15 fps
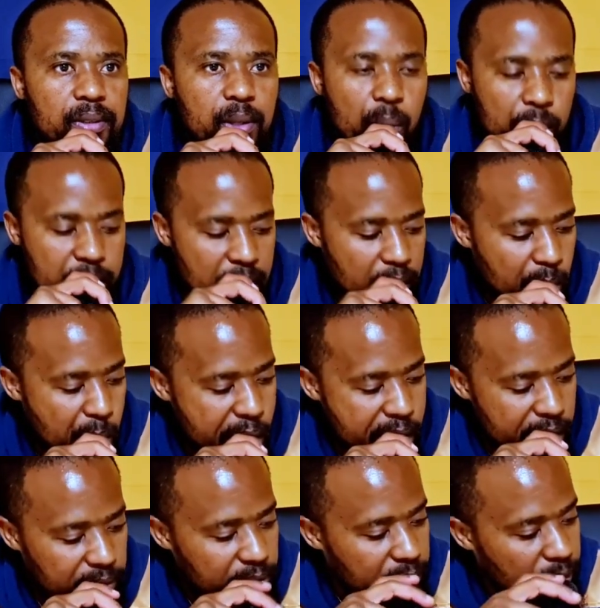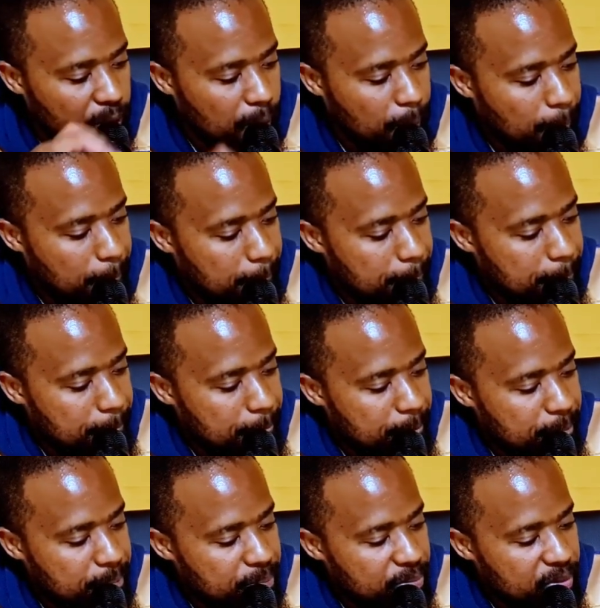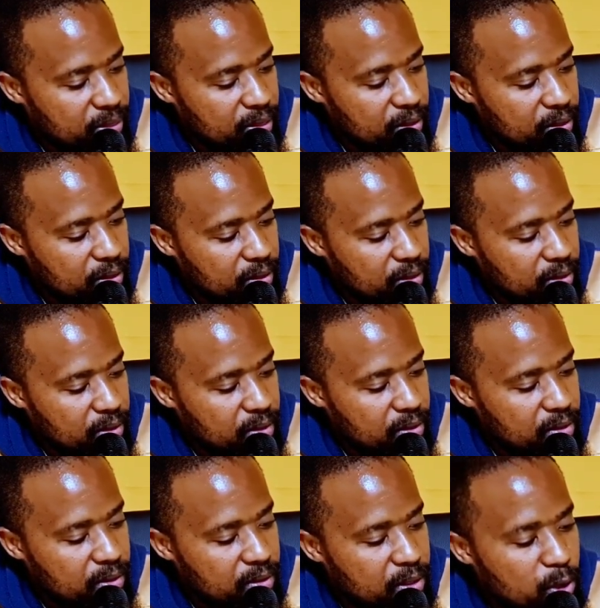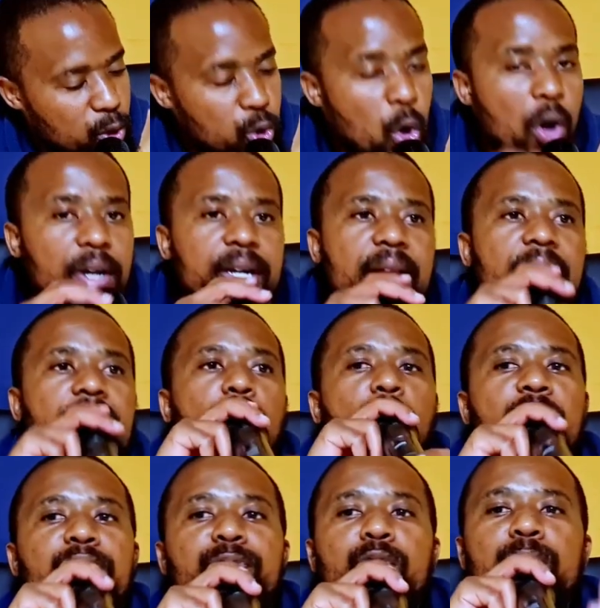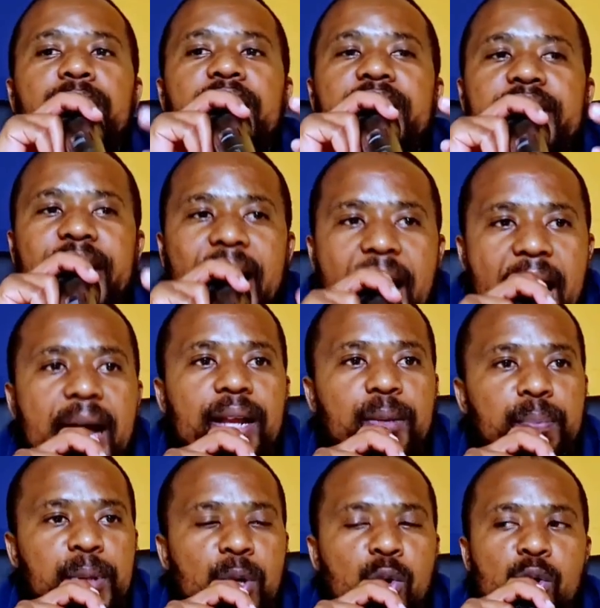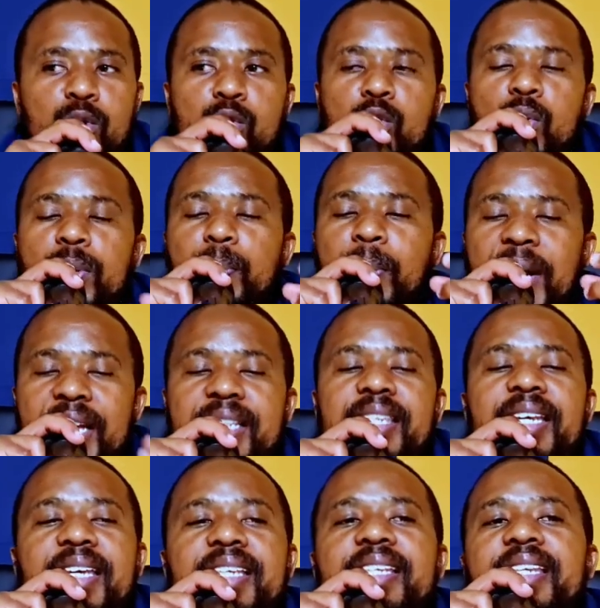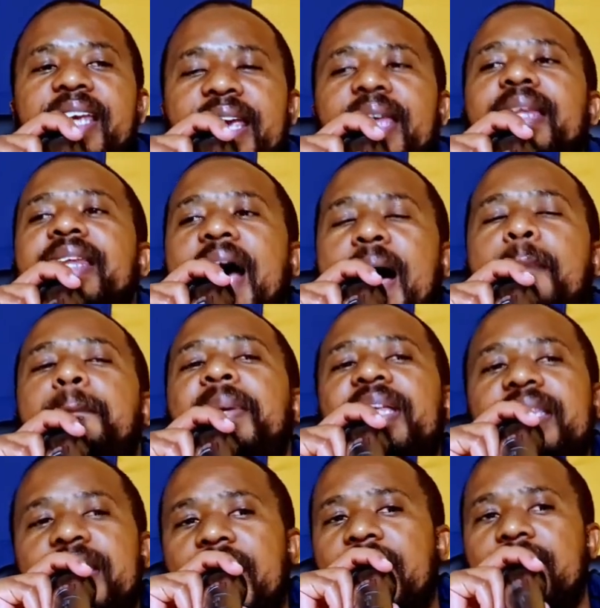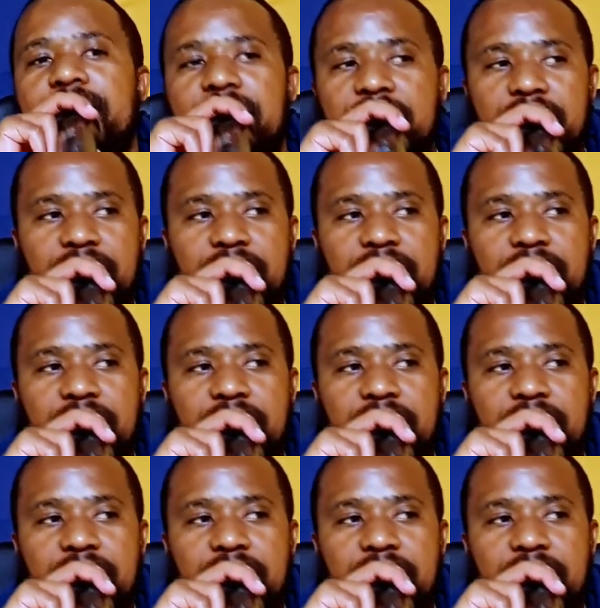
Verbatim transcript: Okay, go ahead. And make not haste in time of trouble. Don't run away from the trial because your blessing is in up in there.